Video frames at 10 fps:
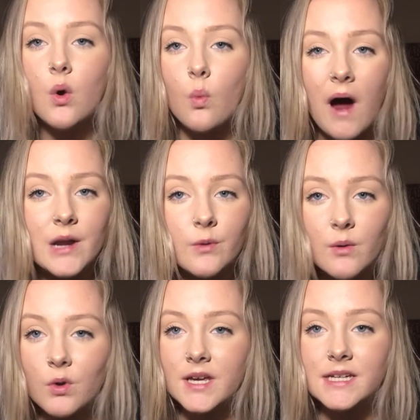Why do I
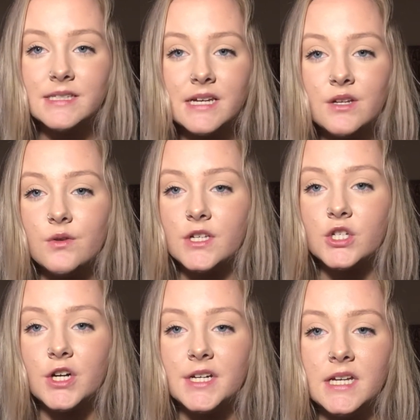want to continue this
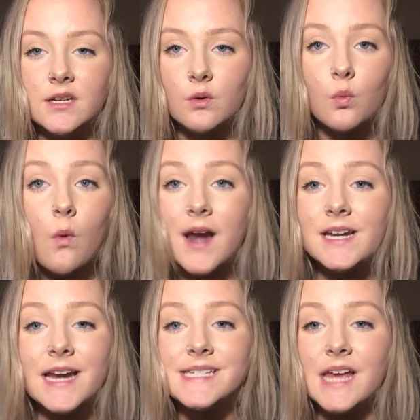journey? Why
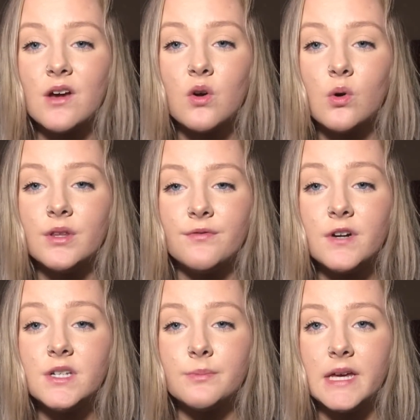did I set a goal in the
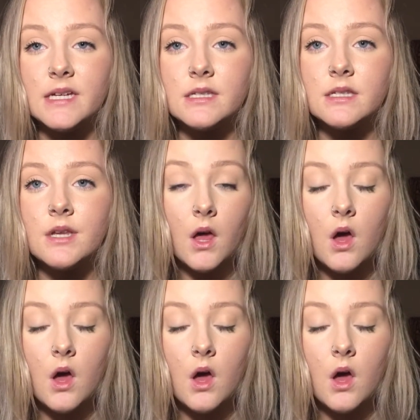first place?